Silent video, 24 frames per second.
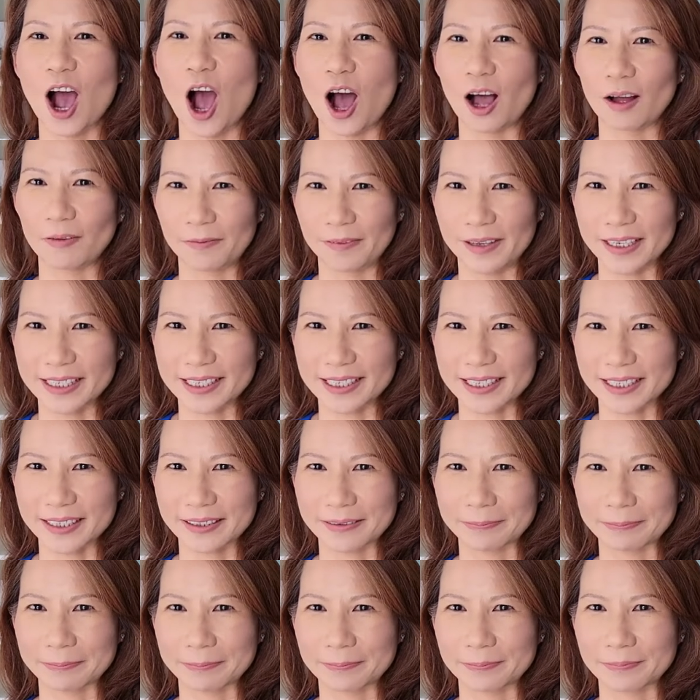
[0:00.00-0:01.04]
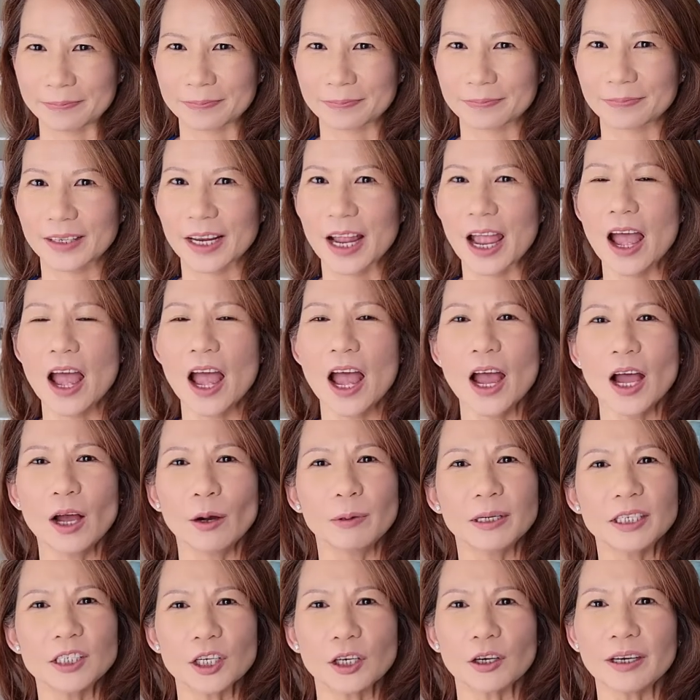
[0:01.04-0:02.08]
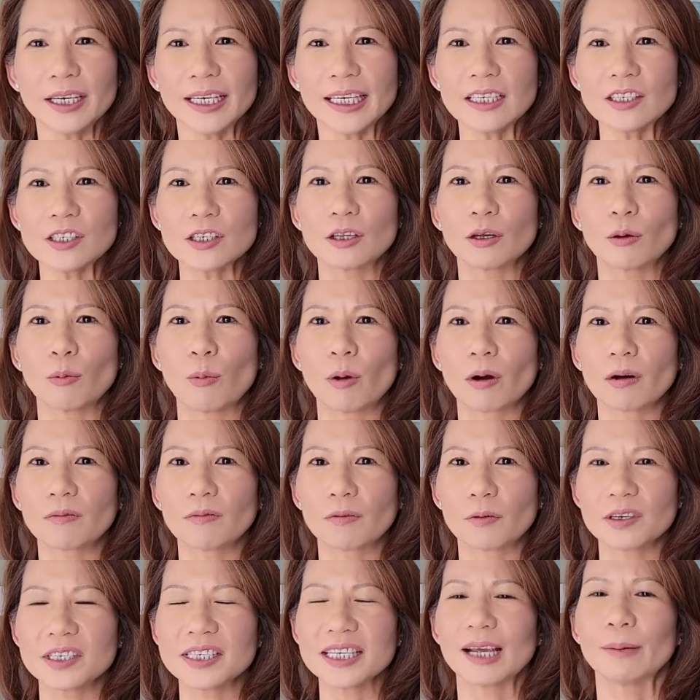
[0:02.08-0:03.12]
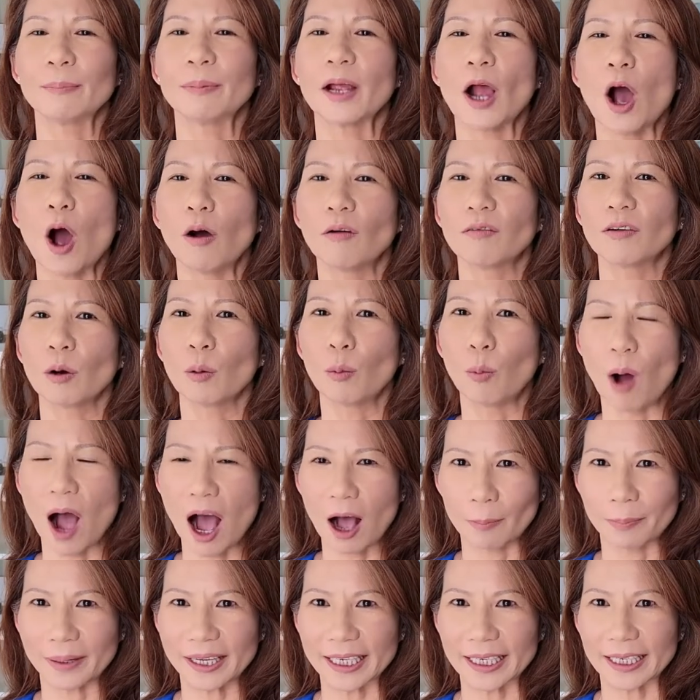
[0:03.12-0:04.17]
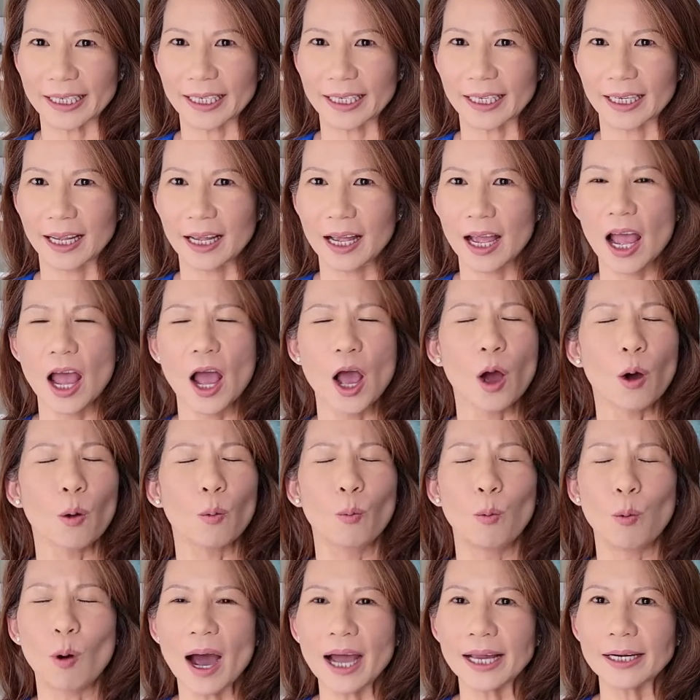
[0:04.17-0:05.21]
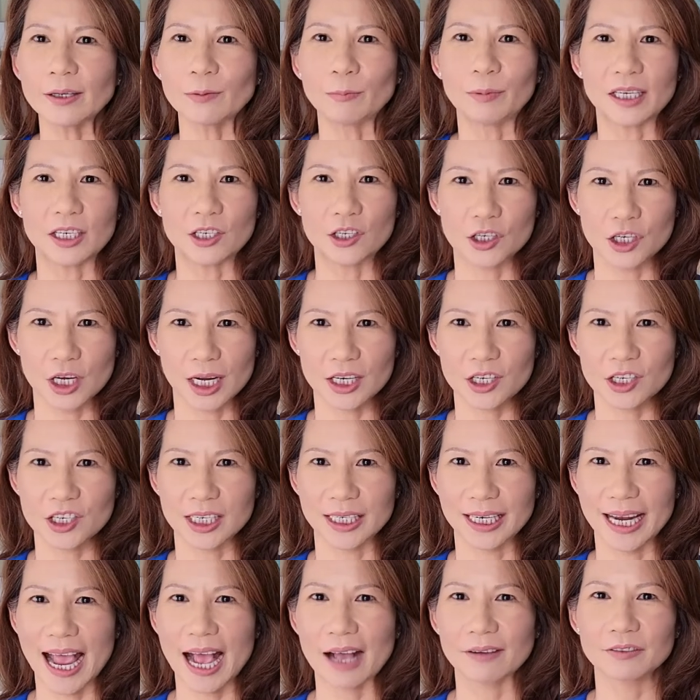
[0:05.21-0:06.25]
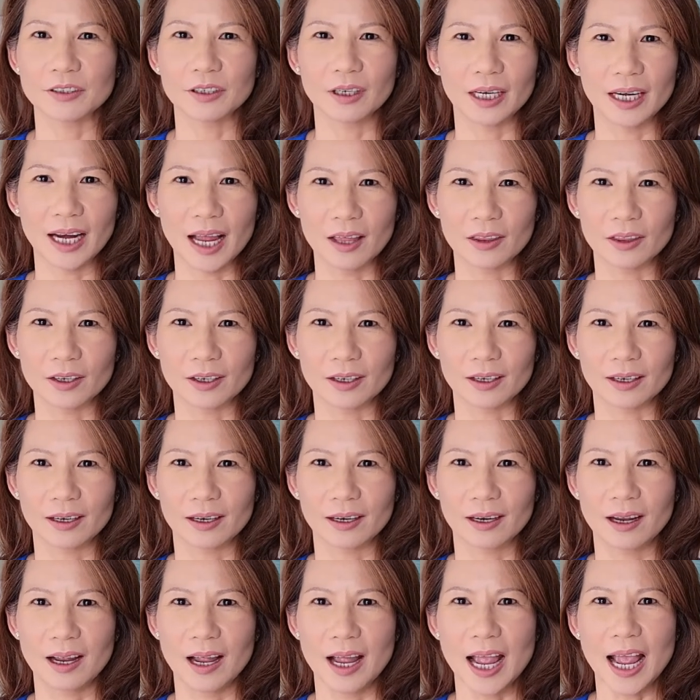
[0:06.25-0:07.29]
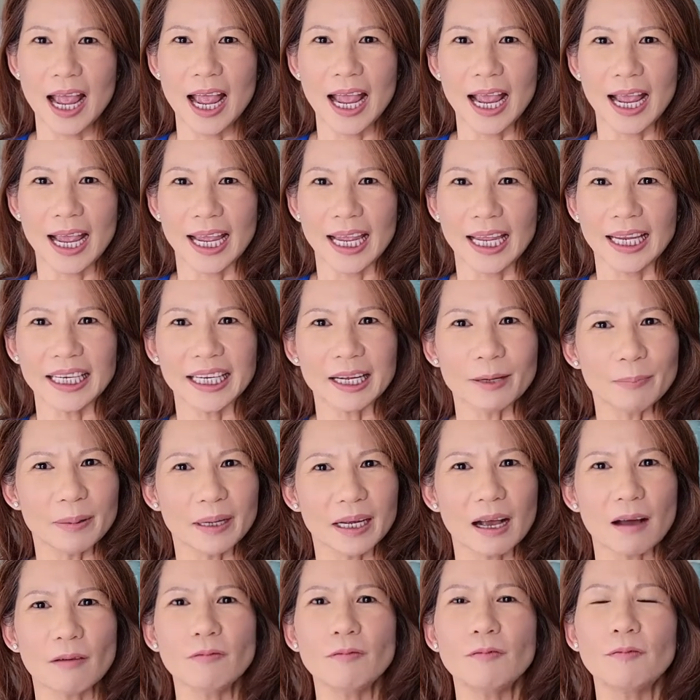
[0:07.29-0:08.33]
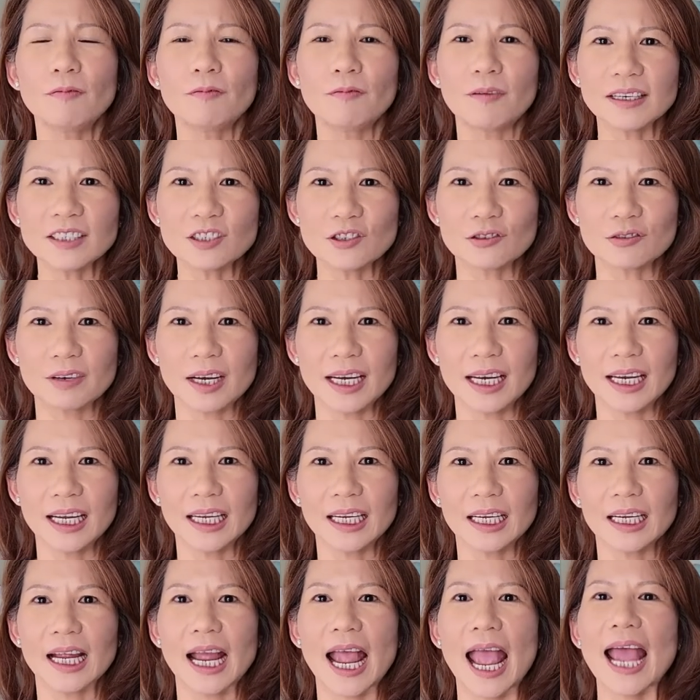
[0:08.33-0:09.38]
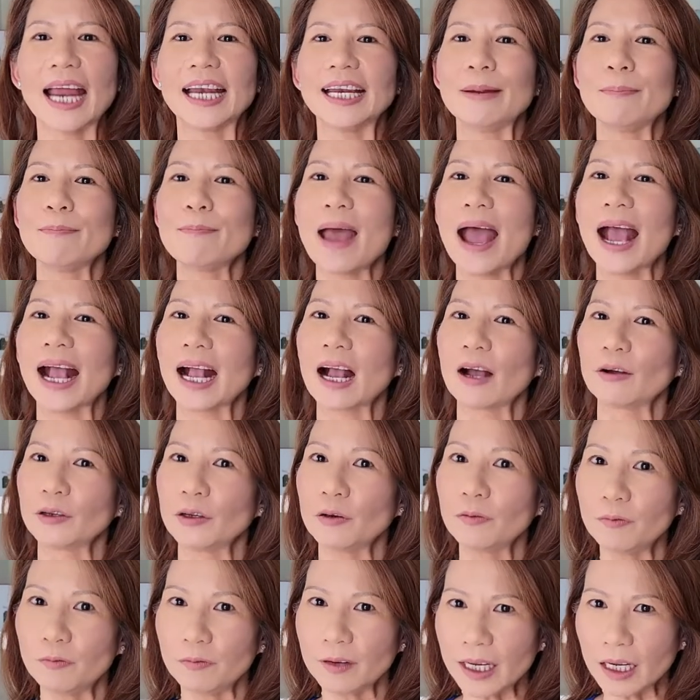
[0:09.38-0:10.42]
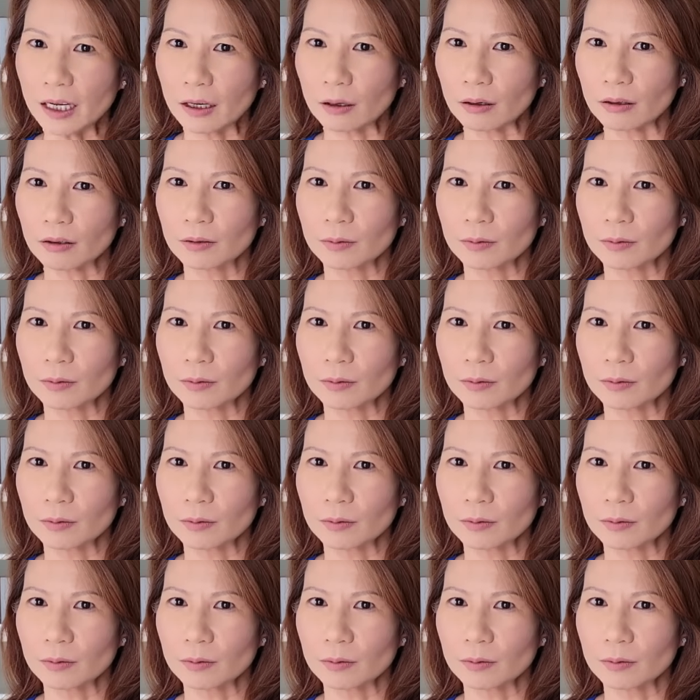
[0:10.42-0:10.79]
office. Returning to the workforce can be overwhelming, one rejection after another. It can become frustrating and impact how you feel.